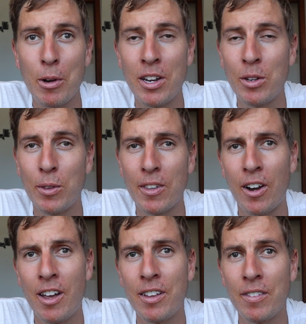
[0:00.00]
behind you with the
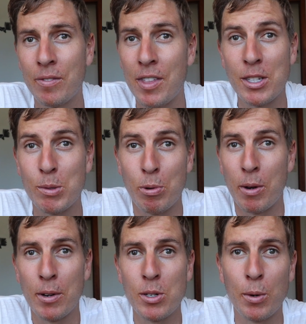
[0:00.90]
light, that's
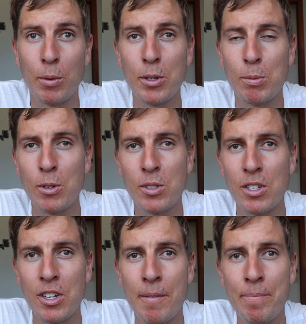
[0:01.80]
pretty much what it was most of
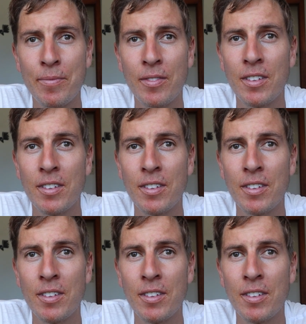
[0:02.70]
the time.